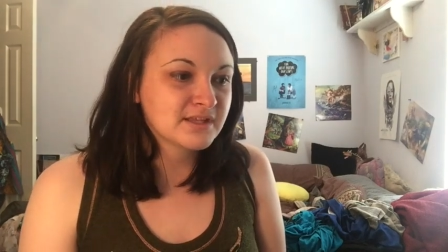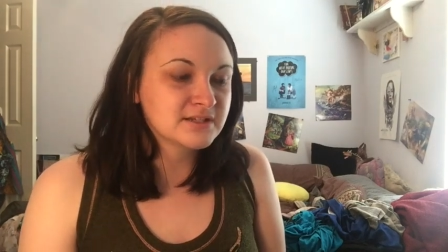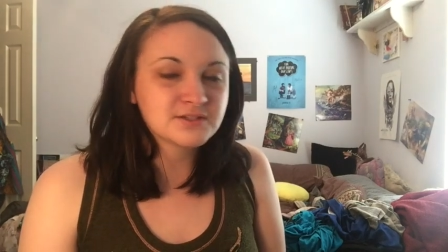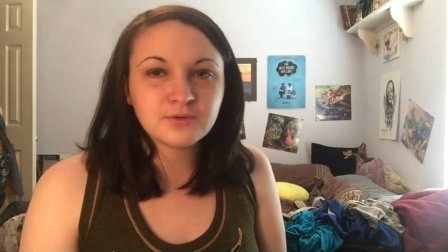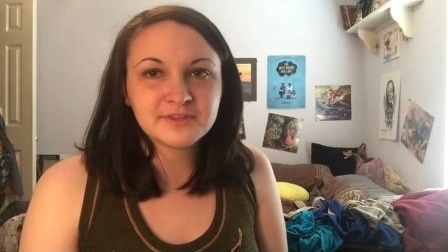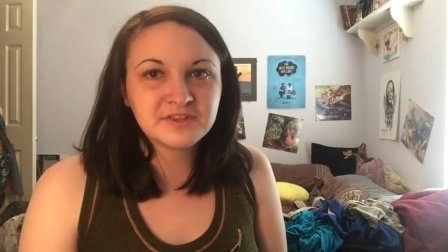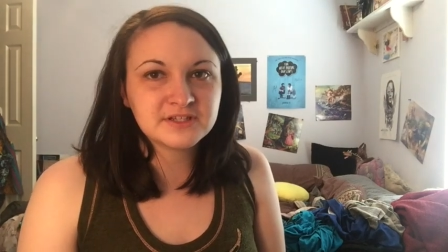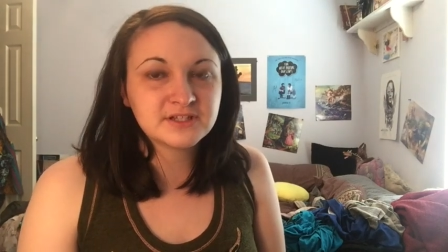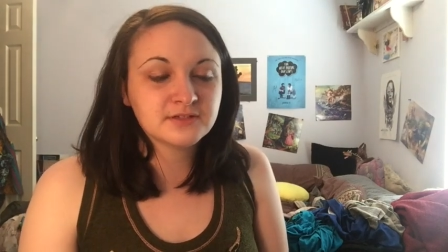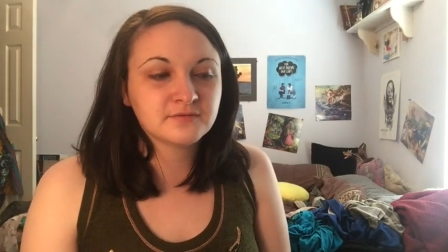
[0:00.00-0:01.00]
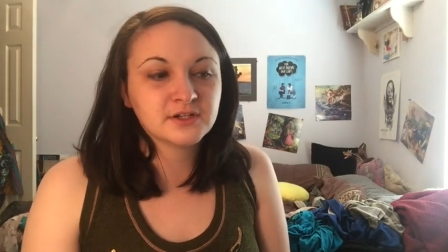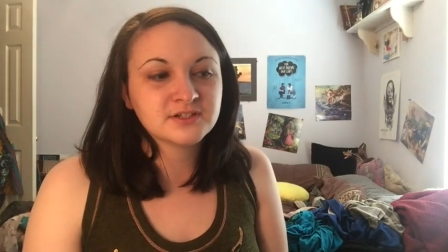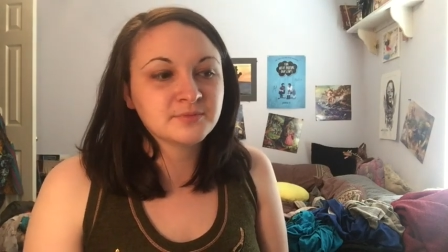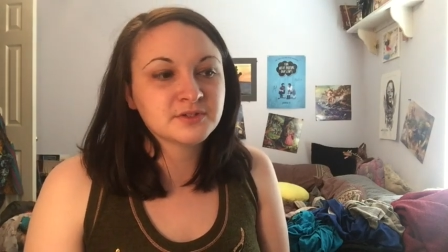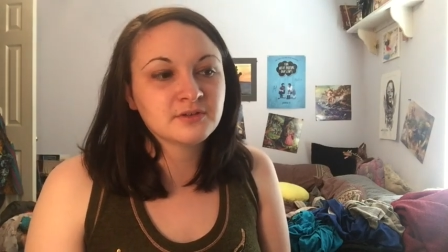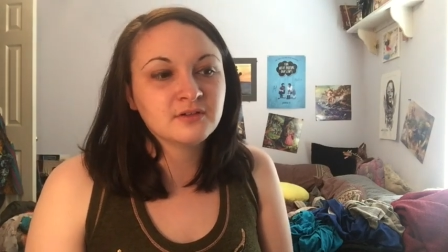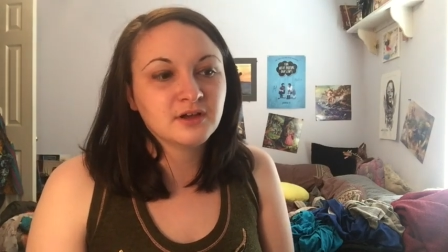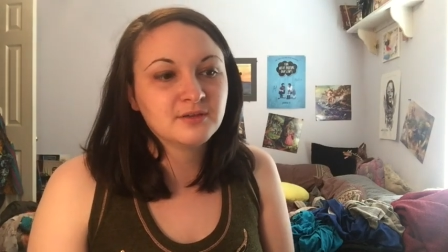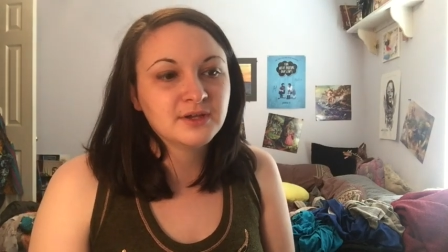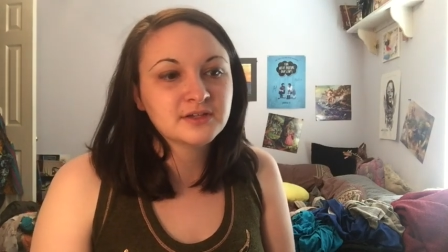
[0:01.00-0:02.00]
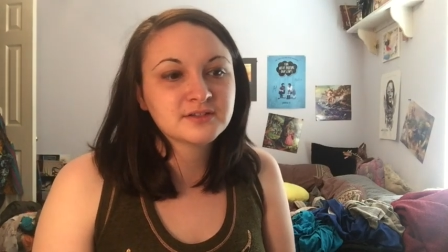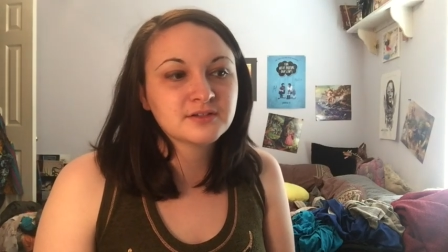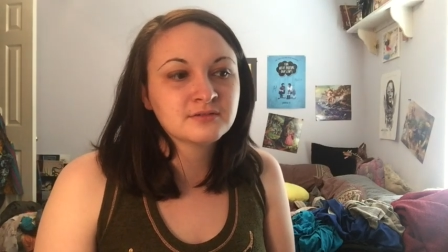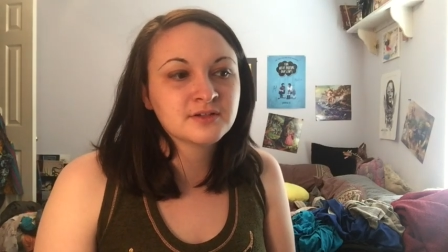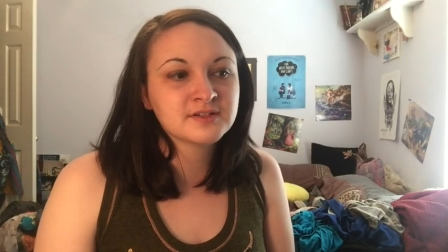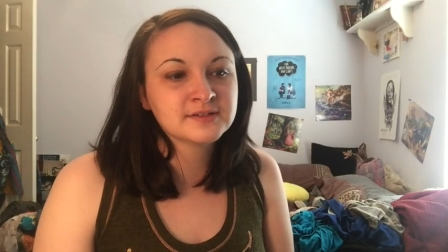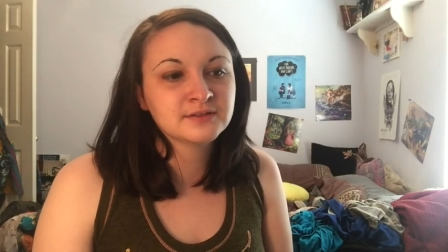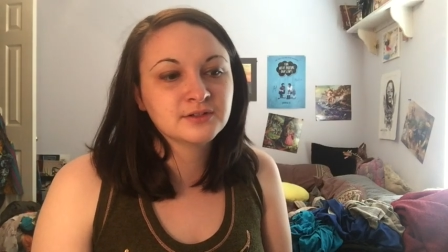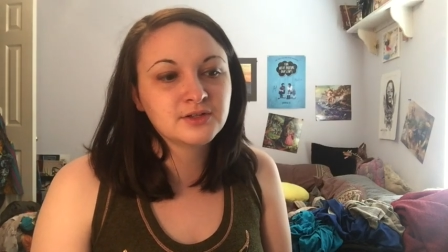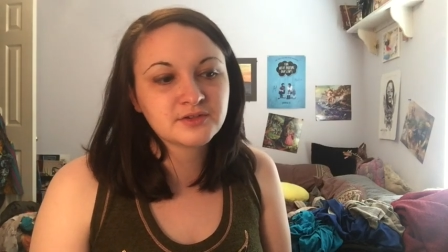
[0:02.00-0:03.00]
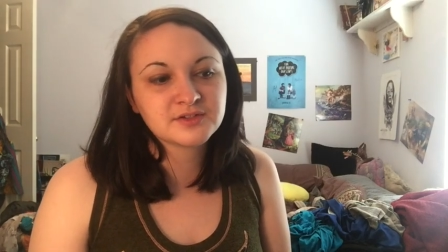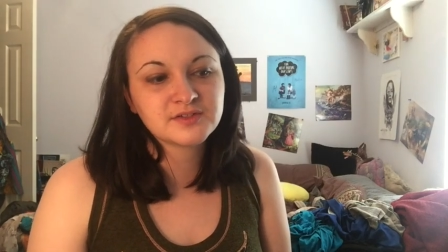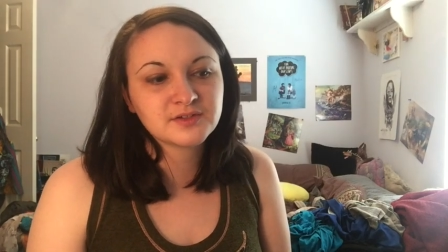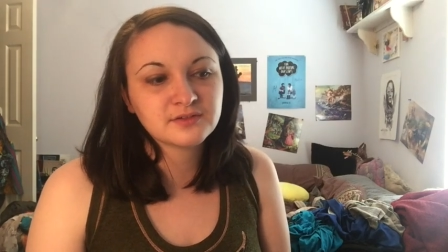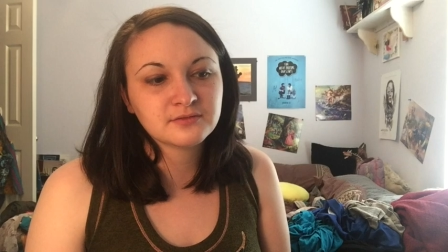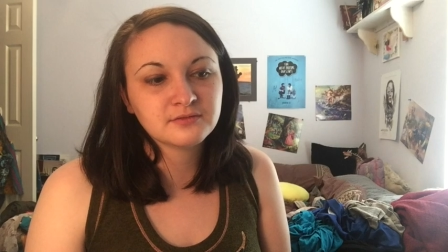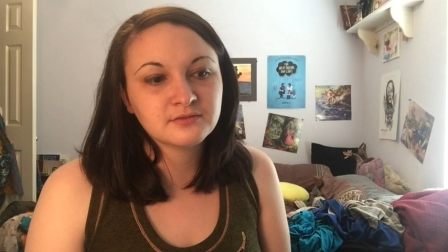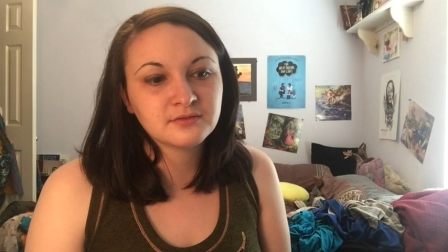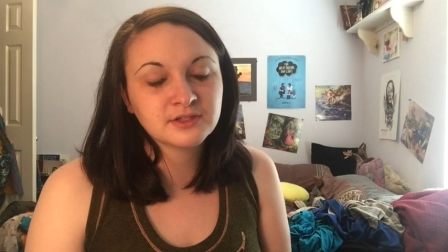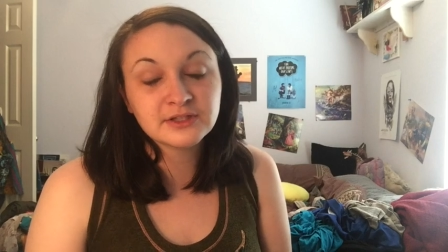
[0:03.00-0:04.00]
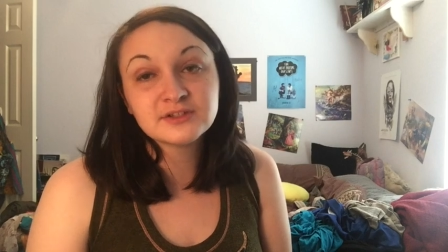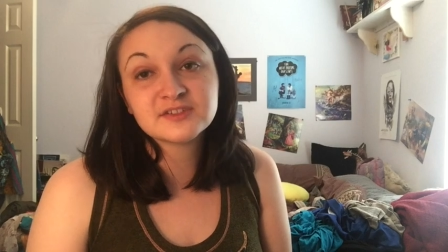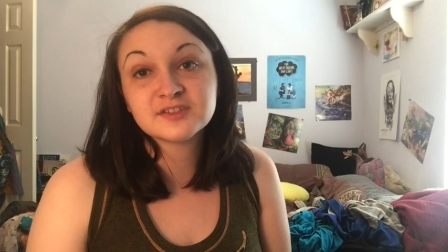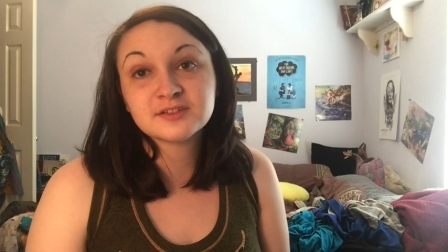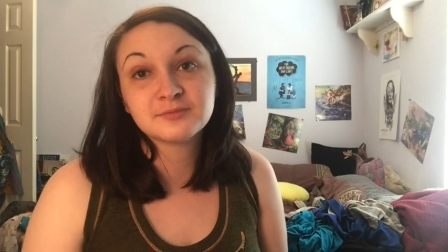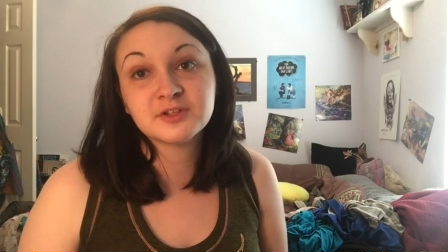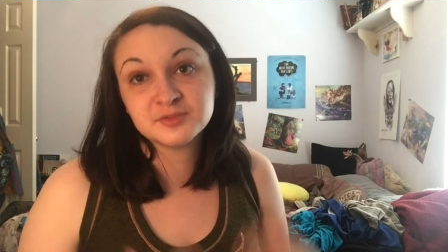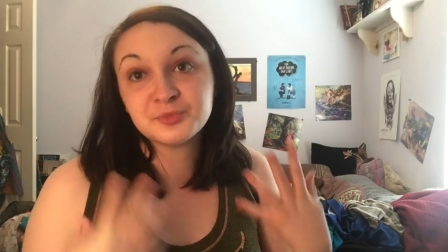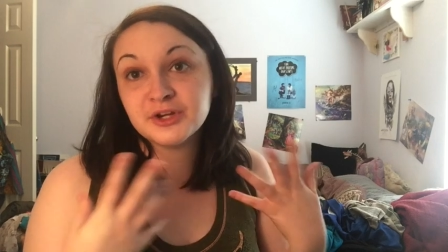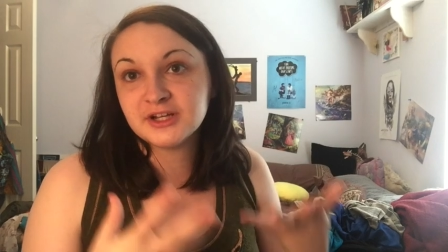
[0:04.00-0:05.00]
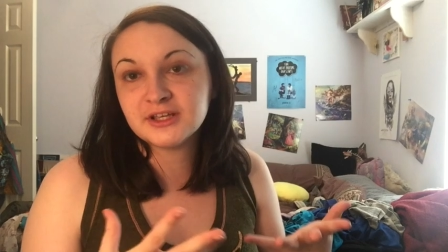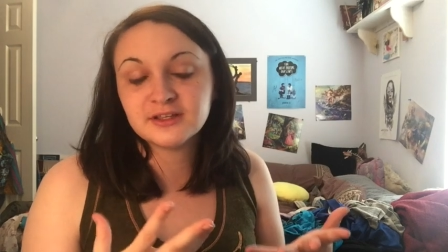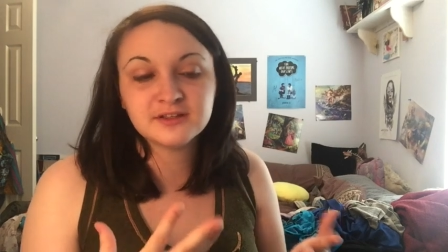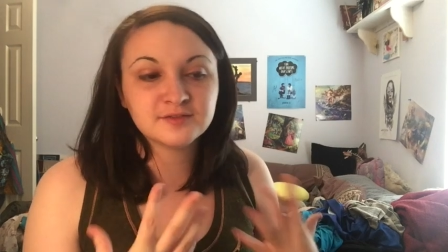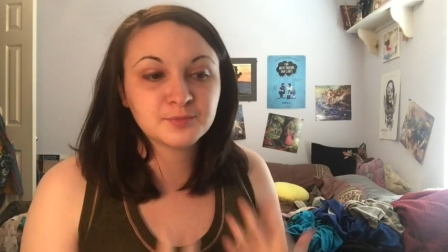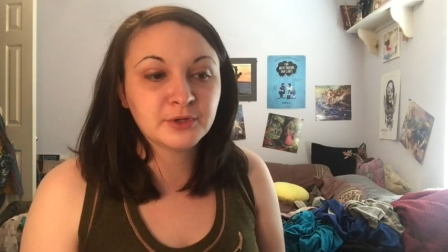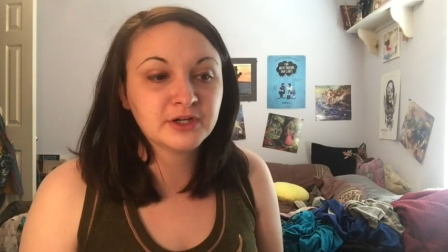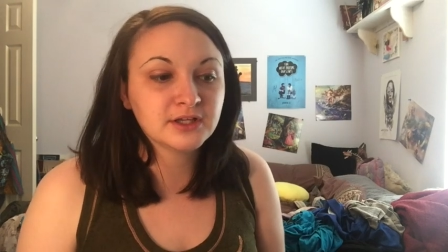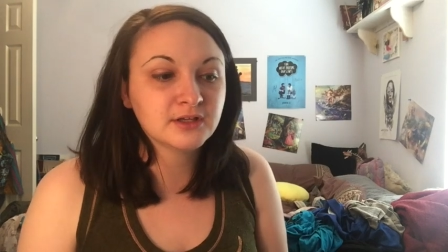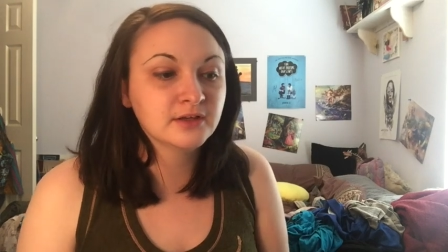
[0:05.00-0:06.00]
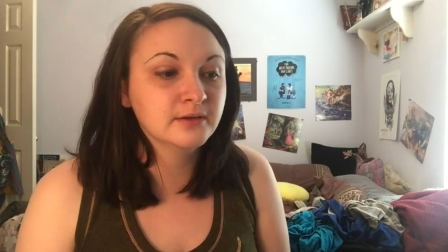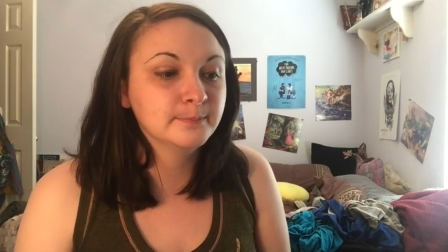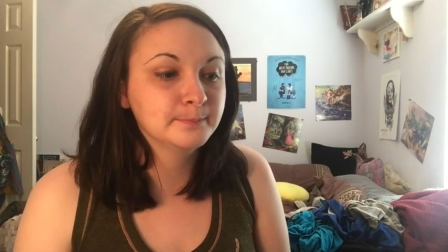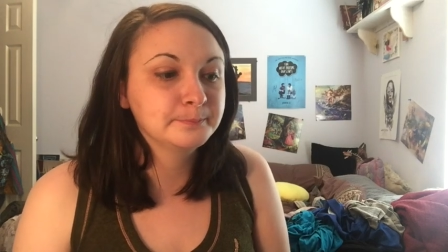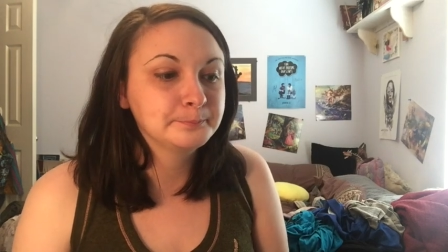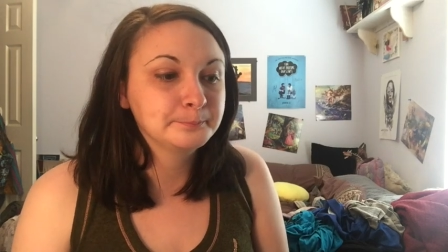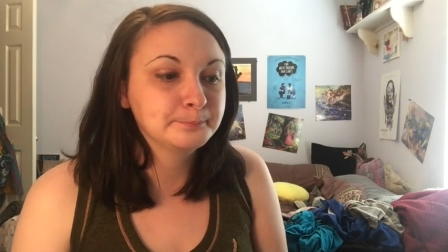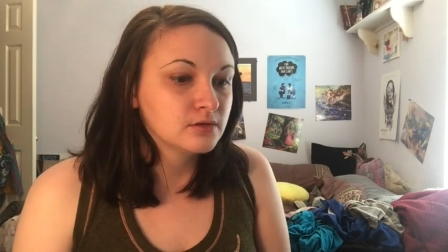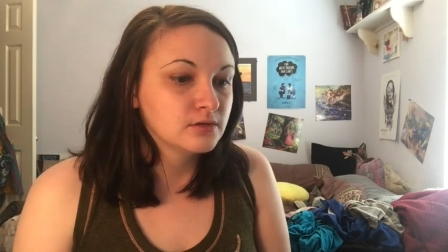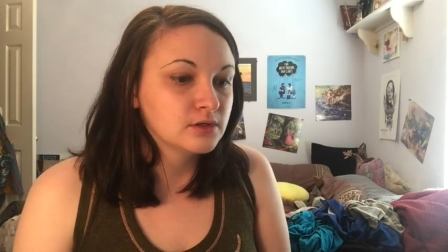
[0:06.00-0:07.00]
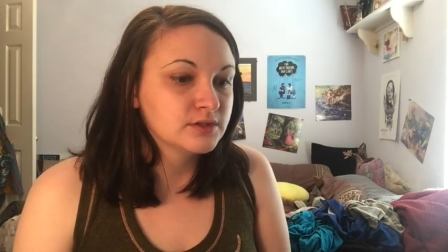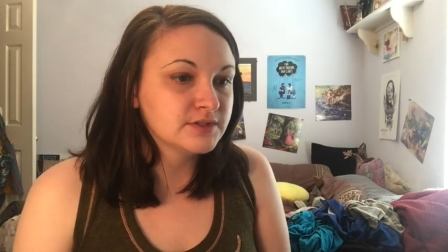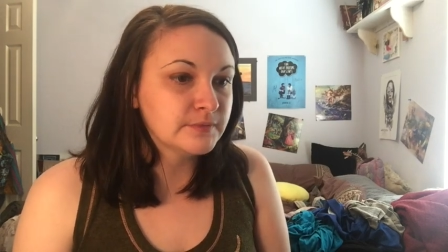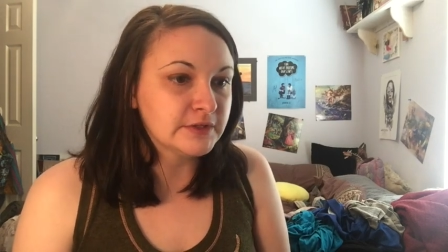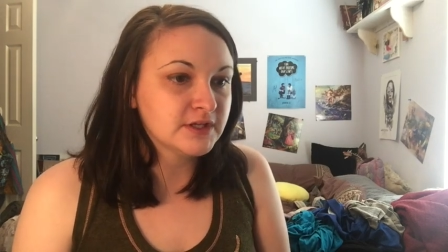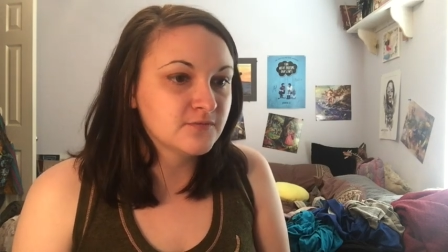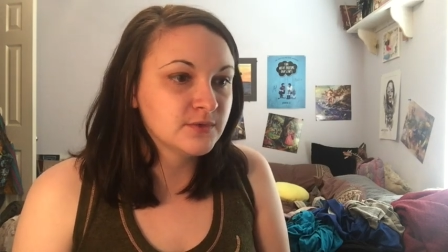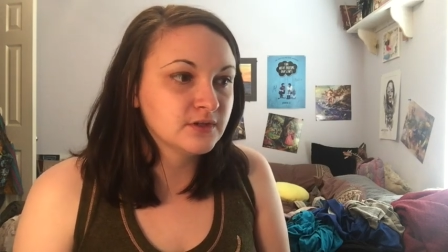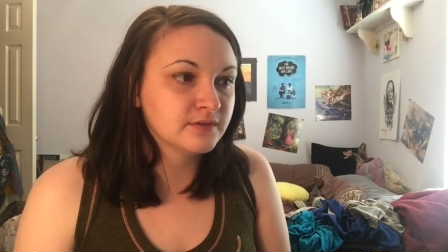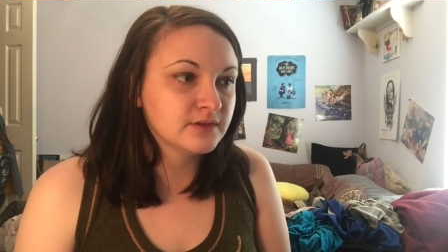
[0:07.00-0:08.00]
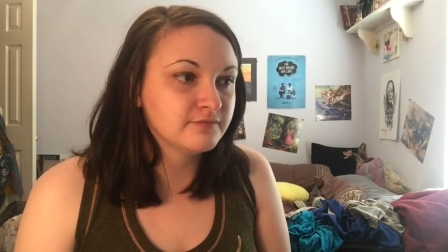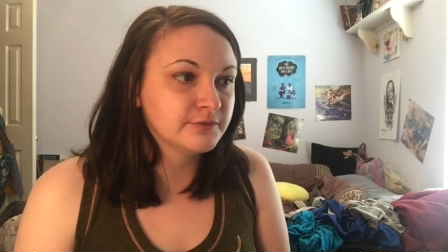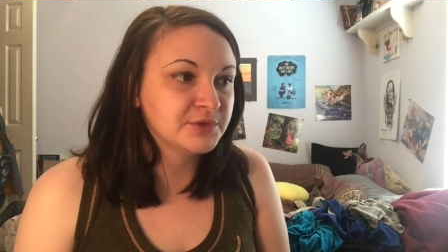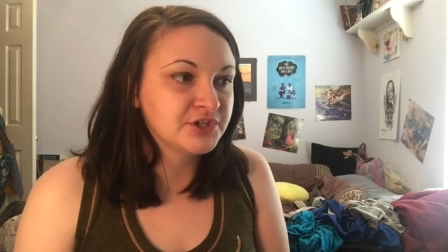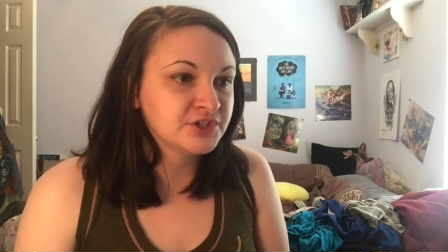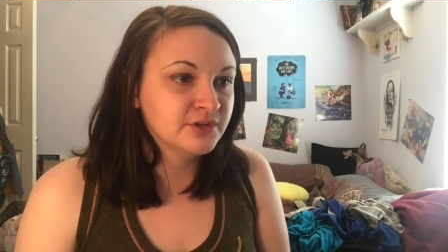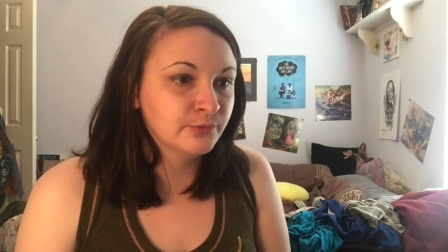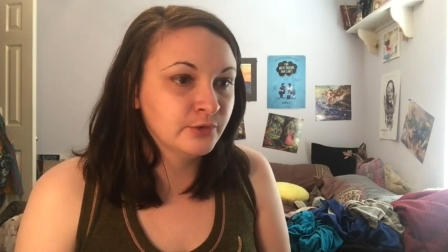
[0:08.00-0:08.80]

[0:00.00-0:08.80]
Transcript: it is cool that they did the first episode in IMAX though, because it looks, it looks, it's pretty, it's pretty. Um, it doesn't really give me all the information I